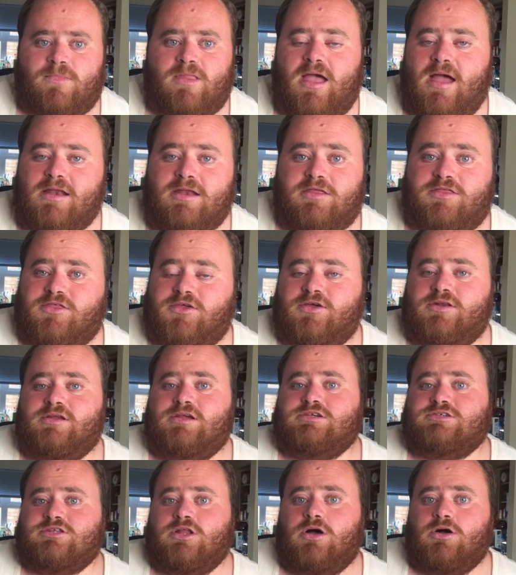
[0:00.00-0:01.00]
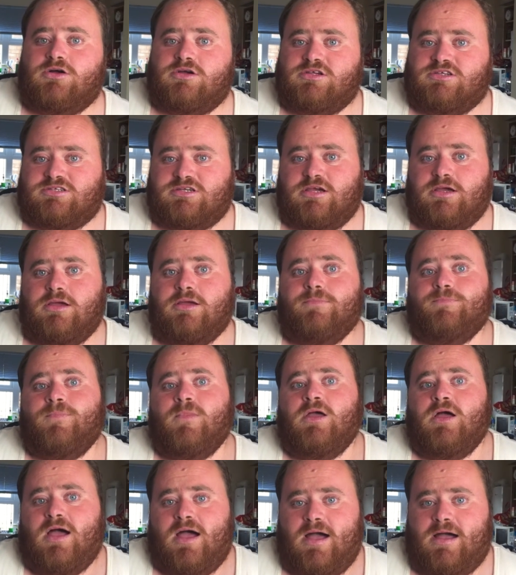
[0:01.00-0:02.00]
anything, as long as it
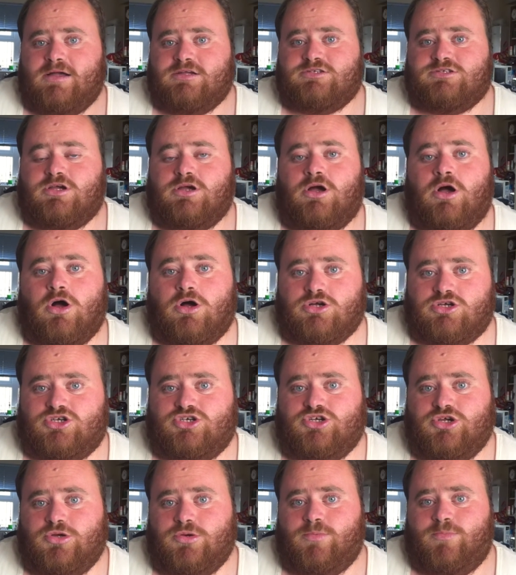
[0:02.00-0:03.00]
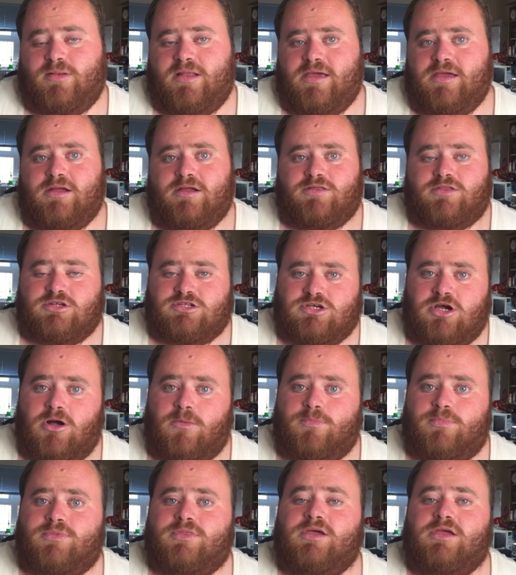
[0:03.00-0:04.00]
has a hot shoe plate at the
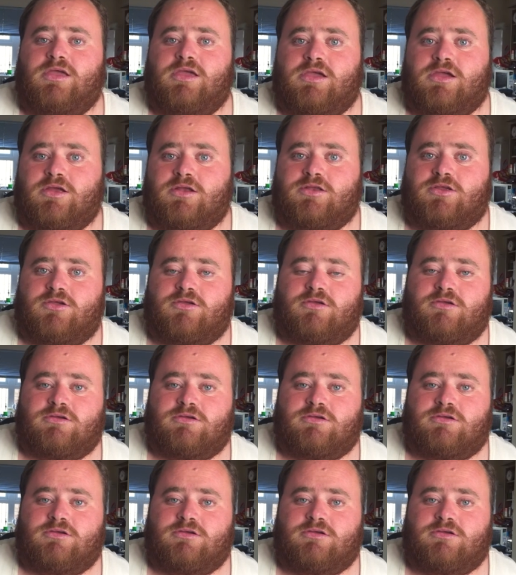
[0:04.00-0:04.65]
top that you could